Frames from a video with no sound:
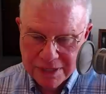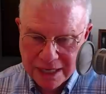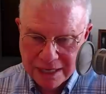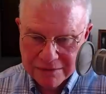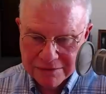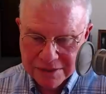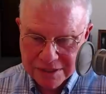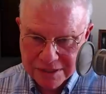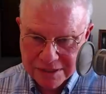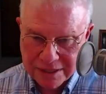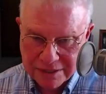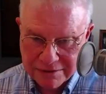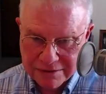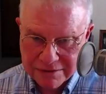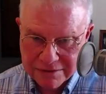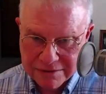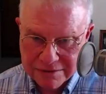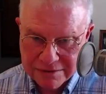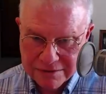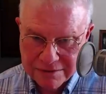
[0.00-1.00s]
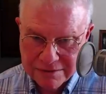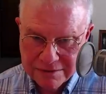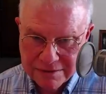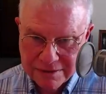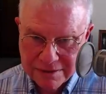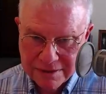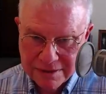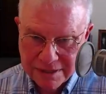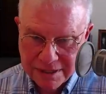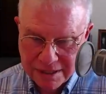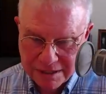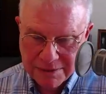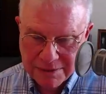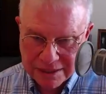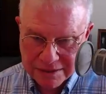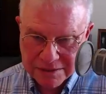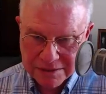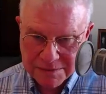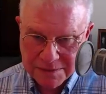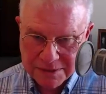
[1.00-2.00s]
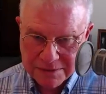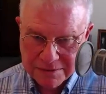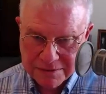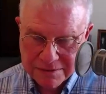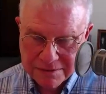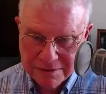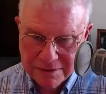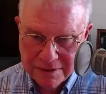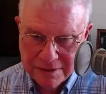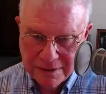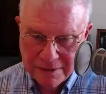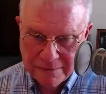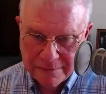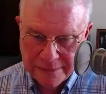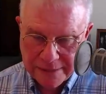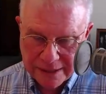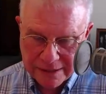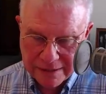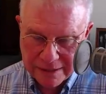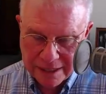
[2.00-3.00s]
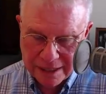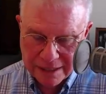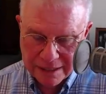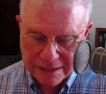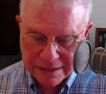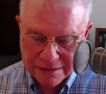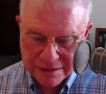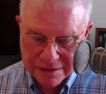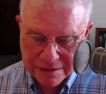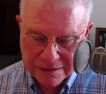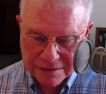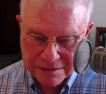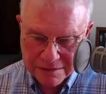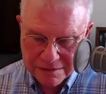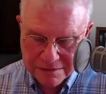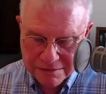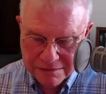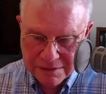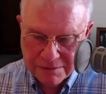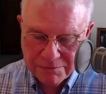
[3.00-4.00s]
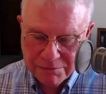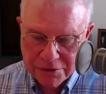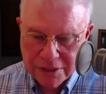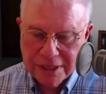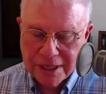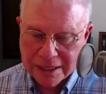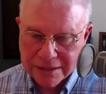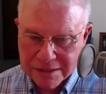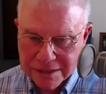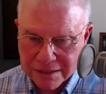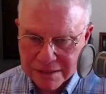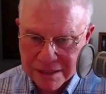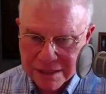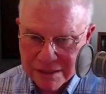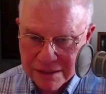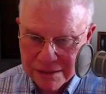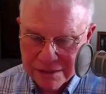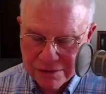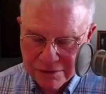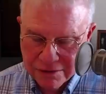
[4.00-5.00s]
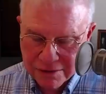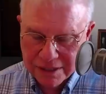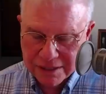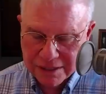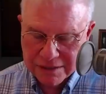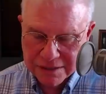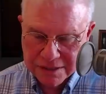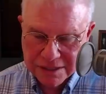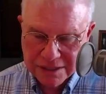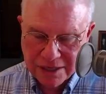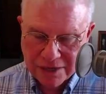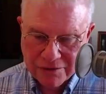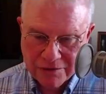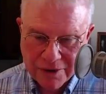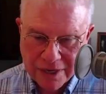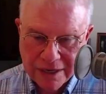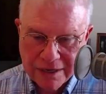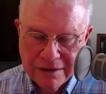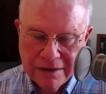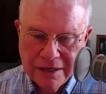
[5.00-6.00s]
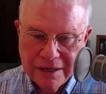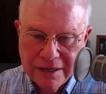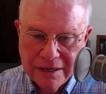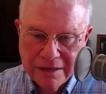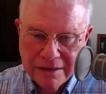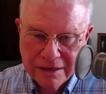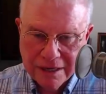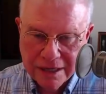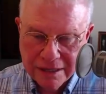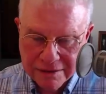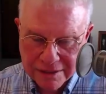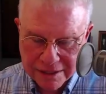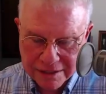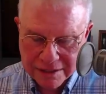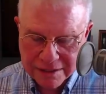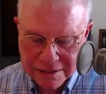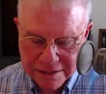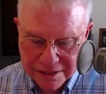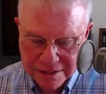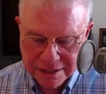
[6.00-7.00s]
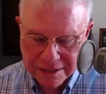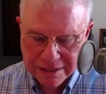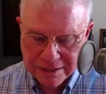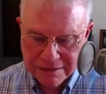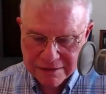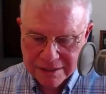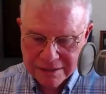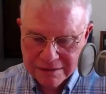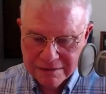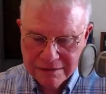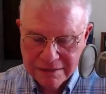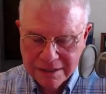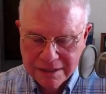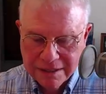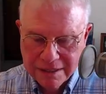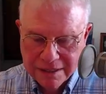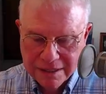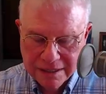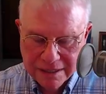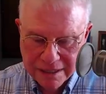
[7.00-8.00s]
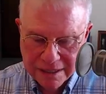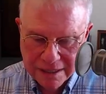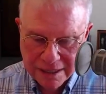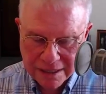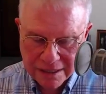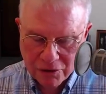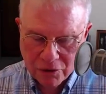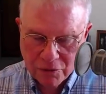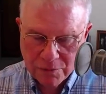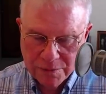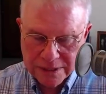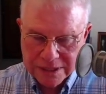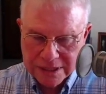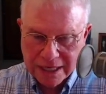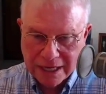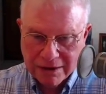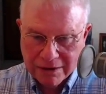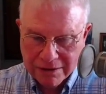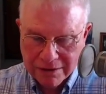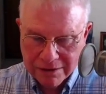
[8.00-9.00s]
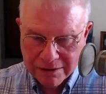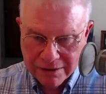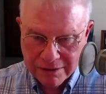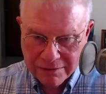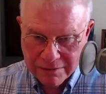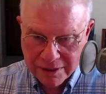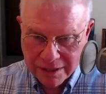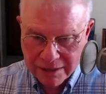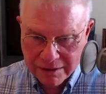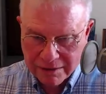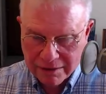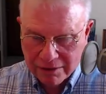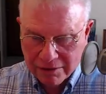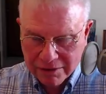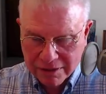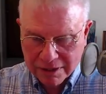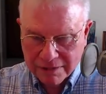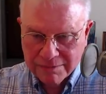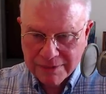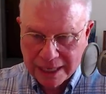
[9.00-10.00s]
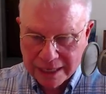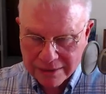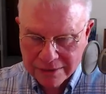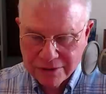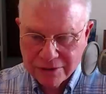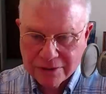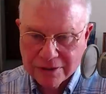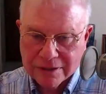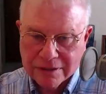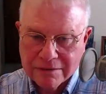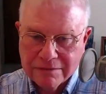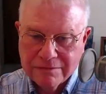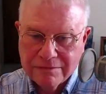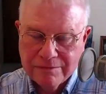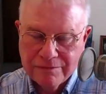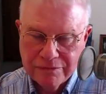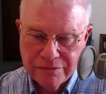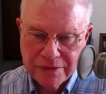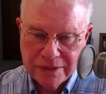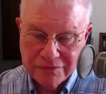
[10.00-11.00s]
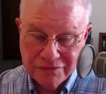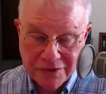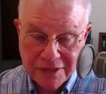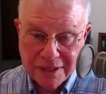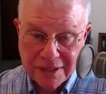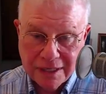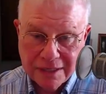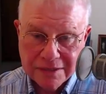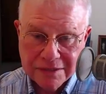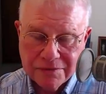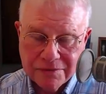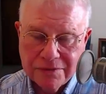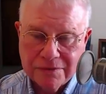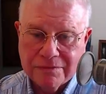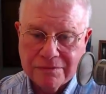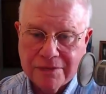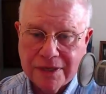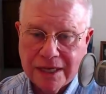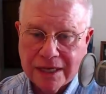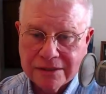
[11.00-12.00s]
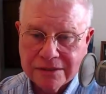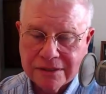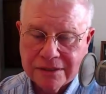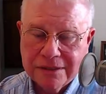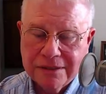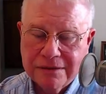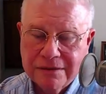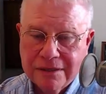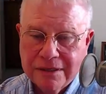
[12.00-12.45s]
downstairs in the basement, and it's pretty isolated. You go down a stairway and then it's there, and it opens out onto the backyard. It's a very nice room, actually.